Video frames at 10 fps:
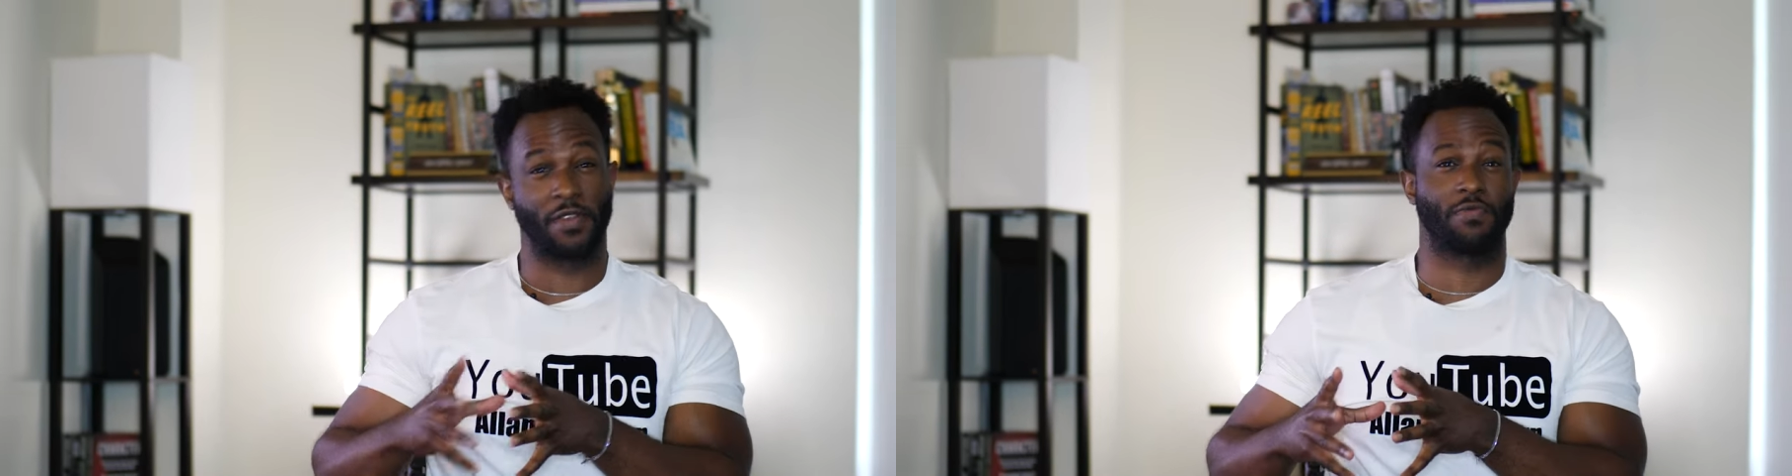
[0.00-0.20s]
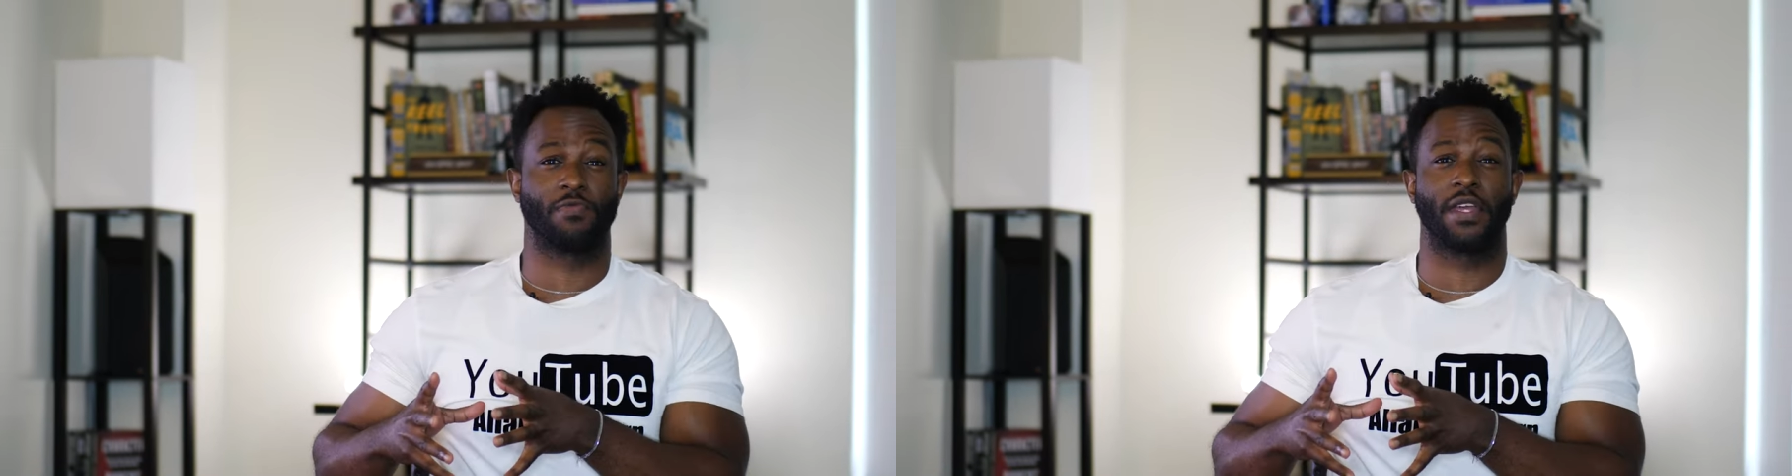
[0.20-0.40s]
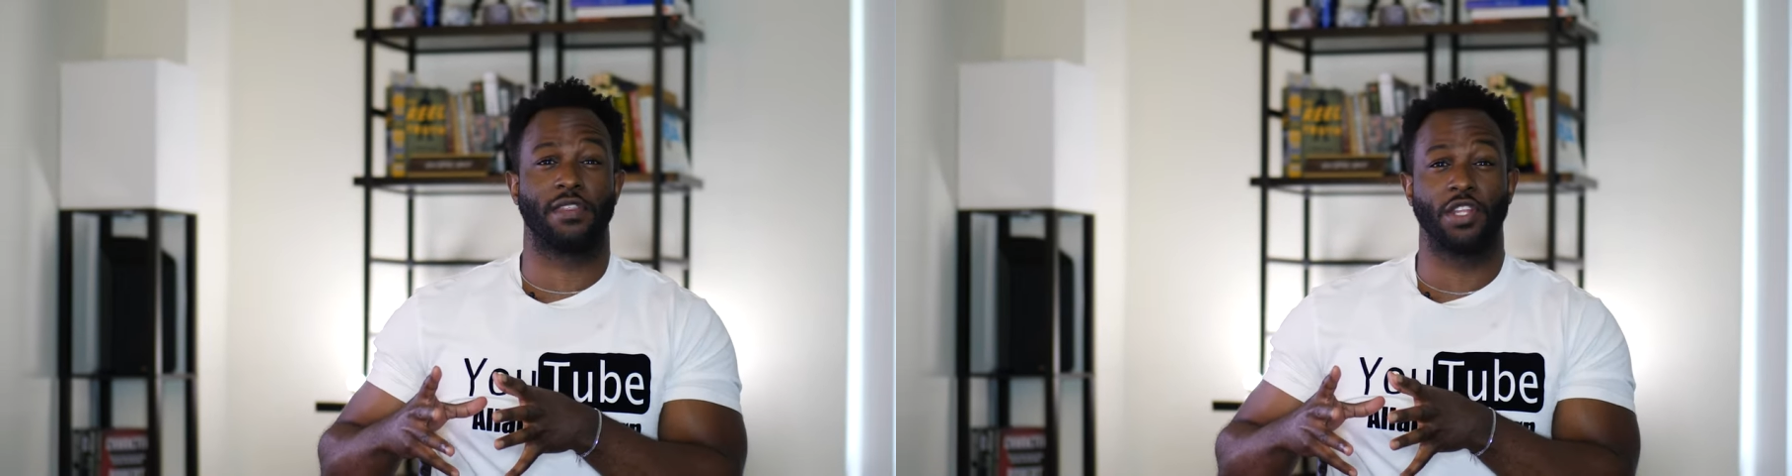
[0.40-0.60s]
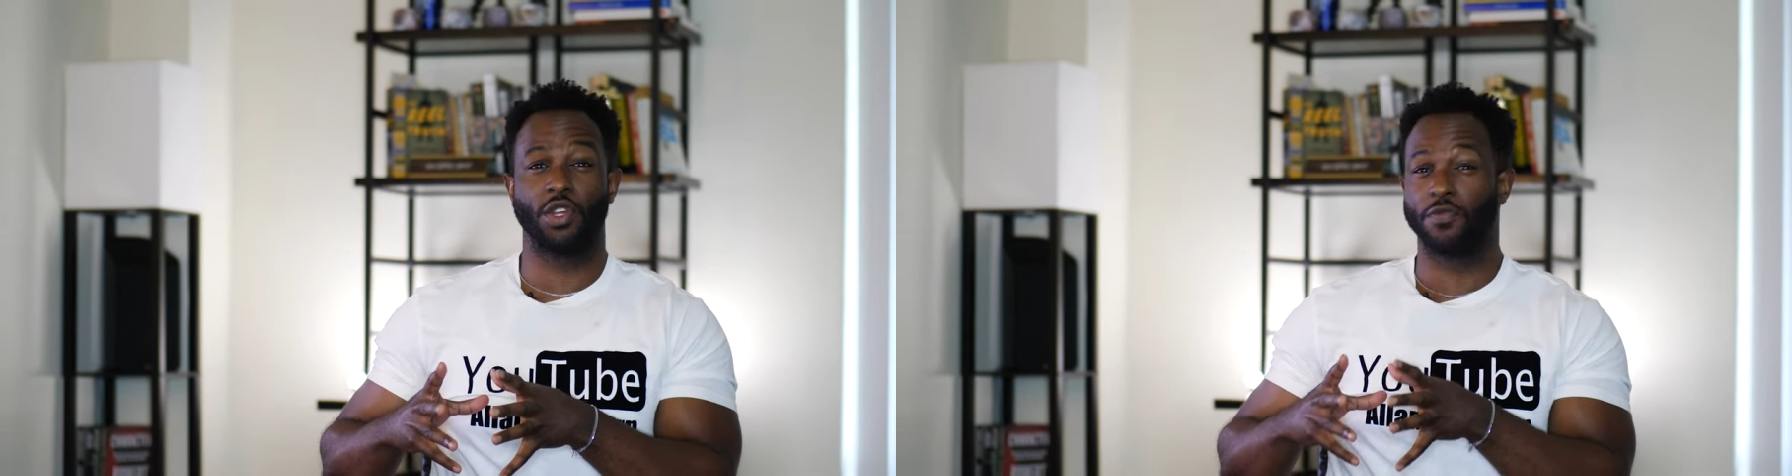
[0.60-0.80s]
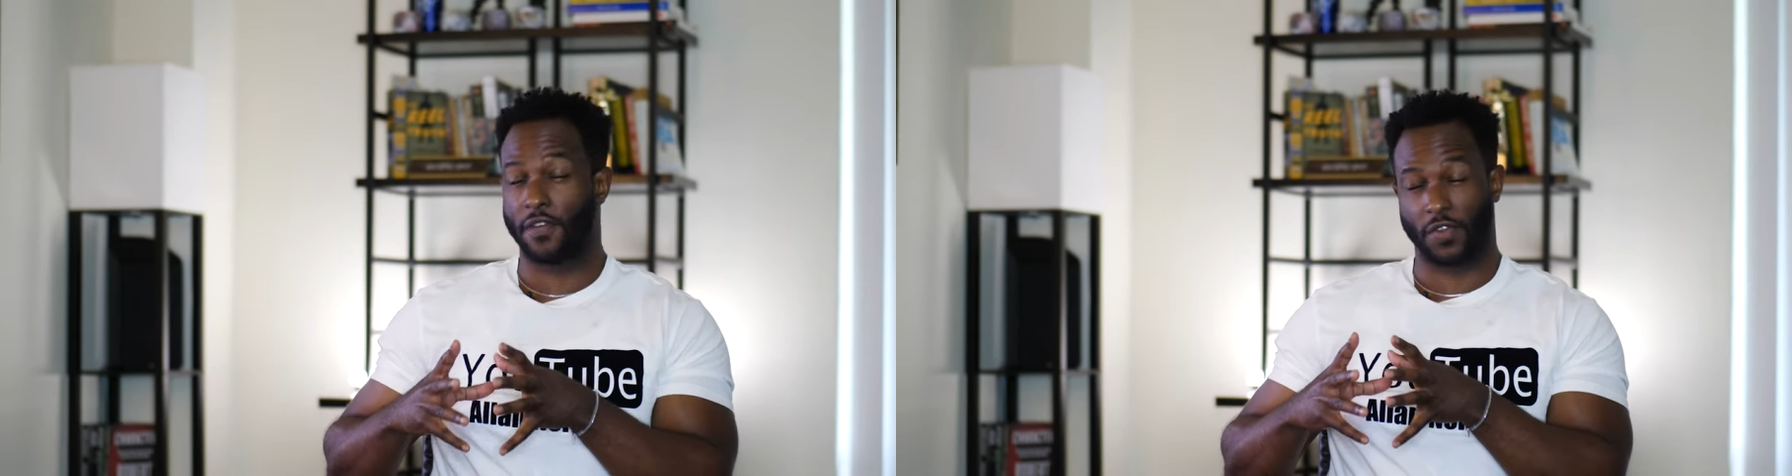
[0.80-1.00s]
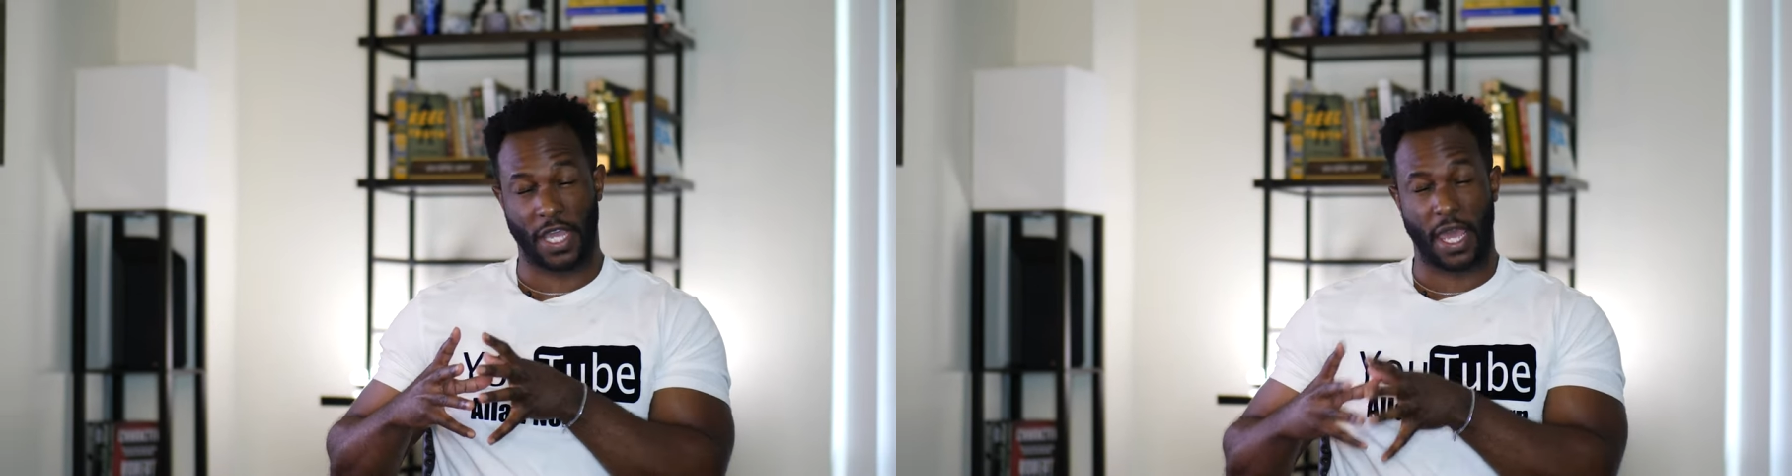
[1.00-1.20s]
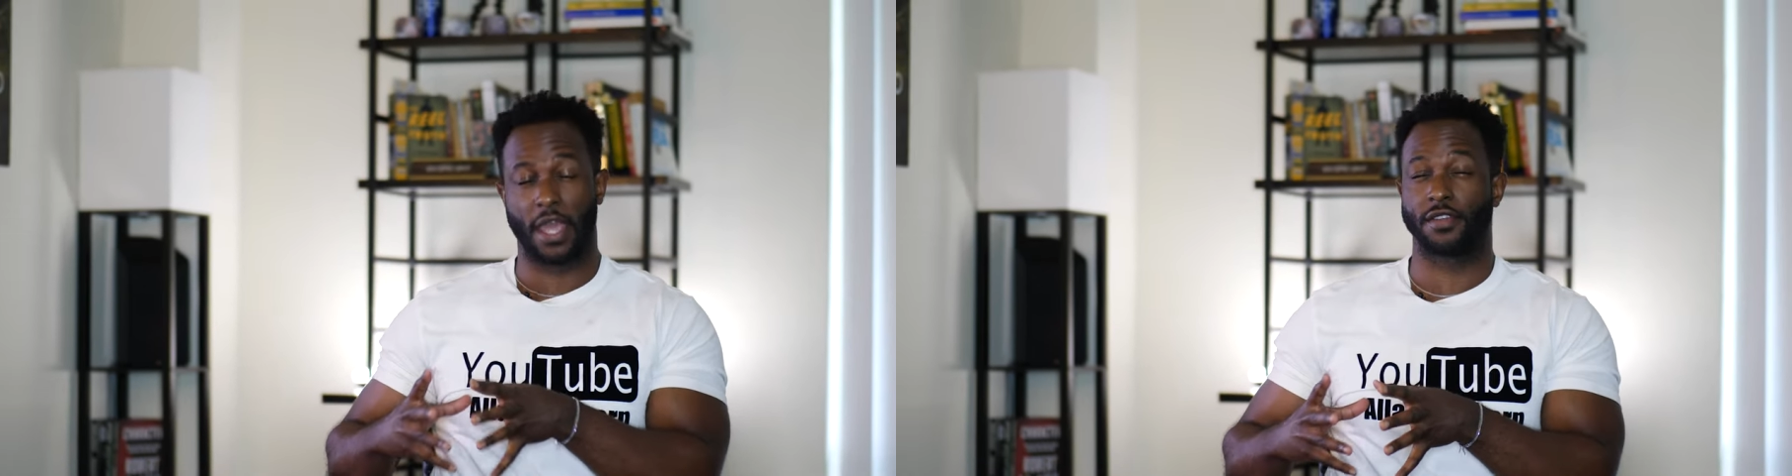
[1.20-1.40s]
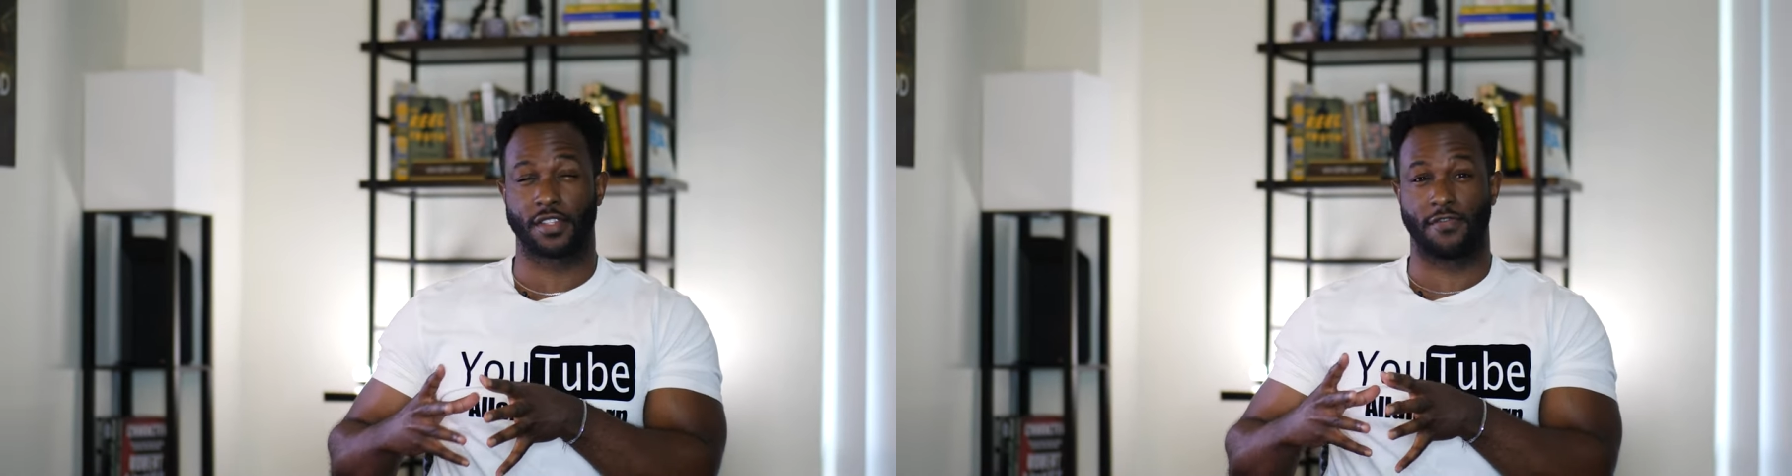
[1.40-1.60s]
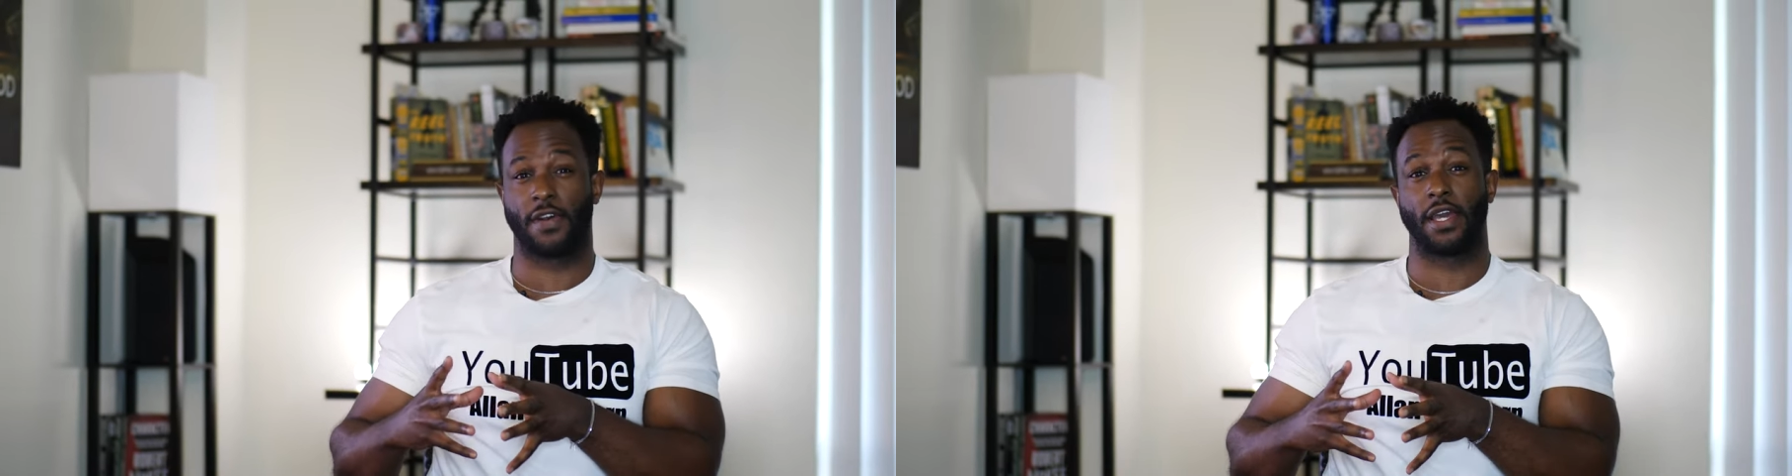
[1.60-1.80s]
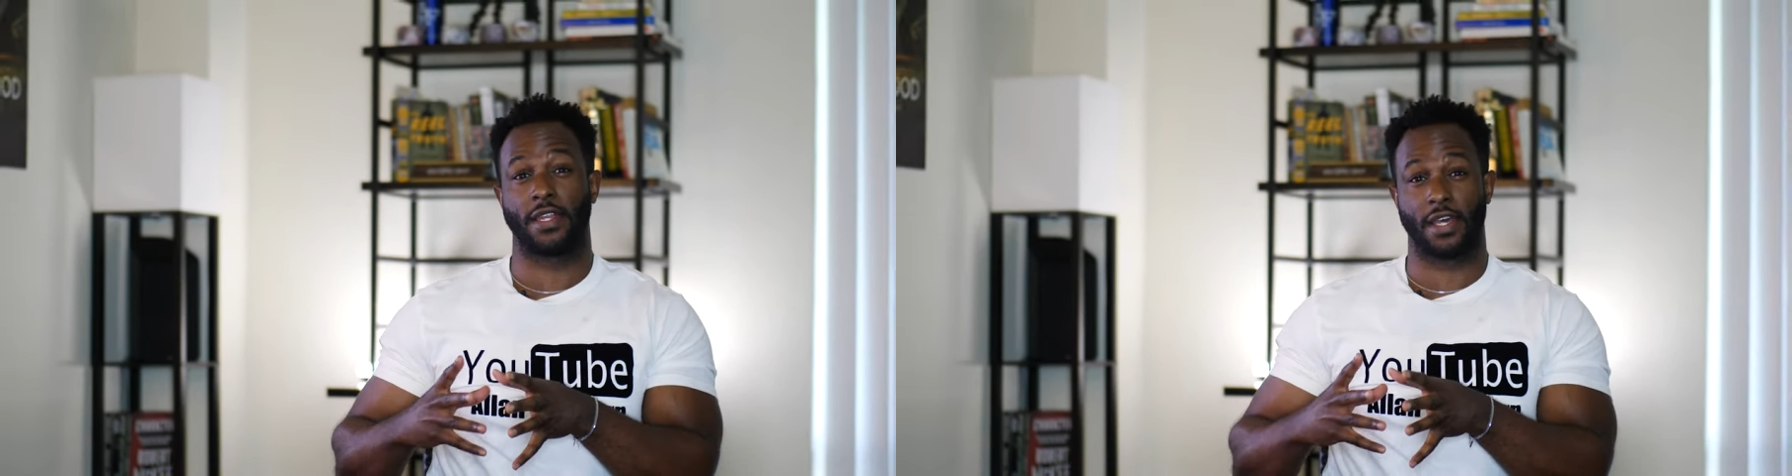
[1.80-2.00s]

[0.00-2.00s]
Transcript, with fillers: rate than you've ever cared to find